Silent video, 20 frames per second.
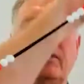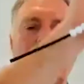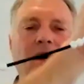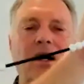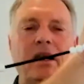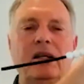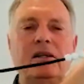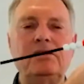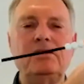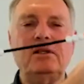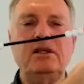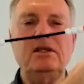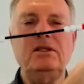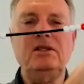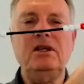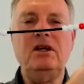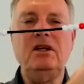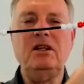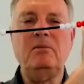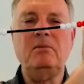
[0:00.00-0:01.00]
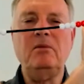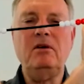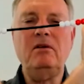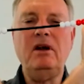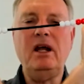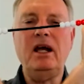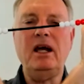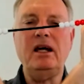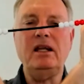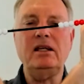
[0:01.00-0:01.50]
I'll literally turn them
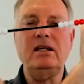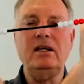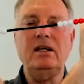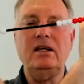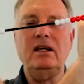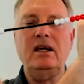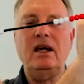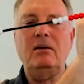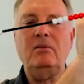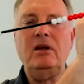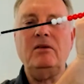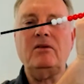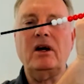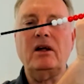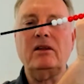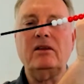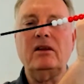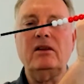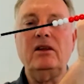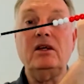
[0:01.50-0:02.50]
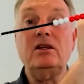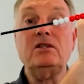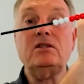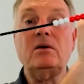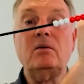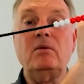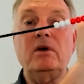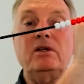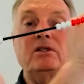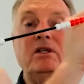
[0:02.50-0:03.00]
around, and we've got things
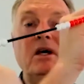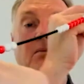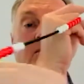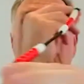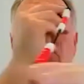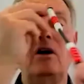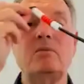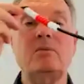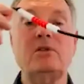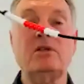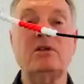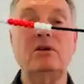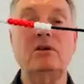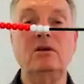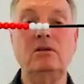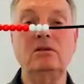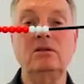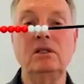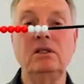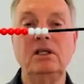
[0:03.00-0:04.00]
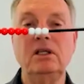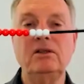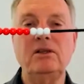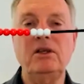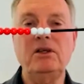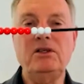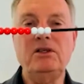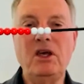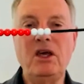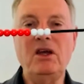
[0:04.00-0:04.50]
that we sometimes call
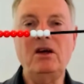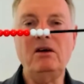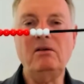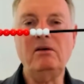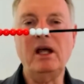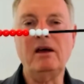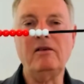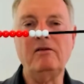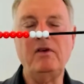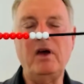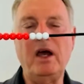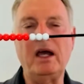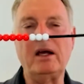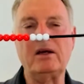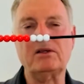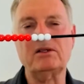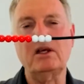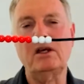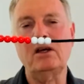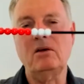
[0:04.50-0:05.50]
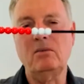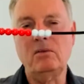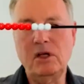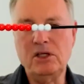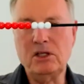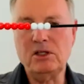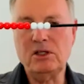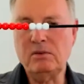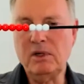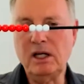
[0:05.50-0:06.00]
the turnaround facts,
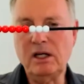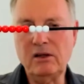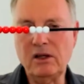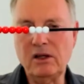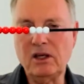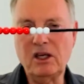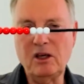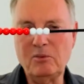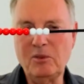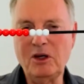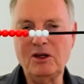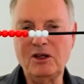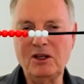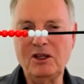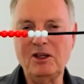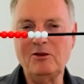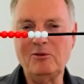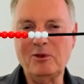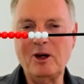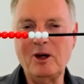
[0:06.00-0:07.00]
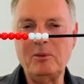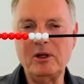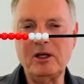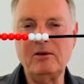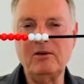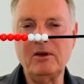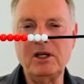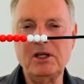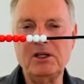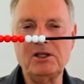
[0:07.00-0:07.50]
which is really the commutative property
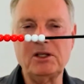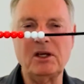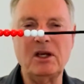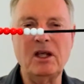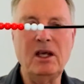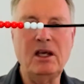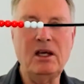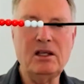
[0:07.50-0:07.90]
of addition.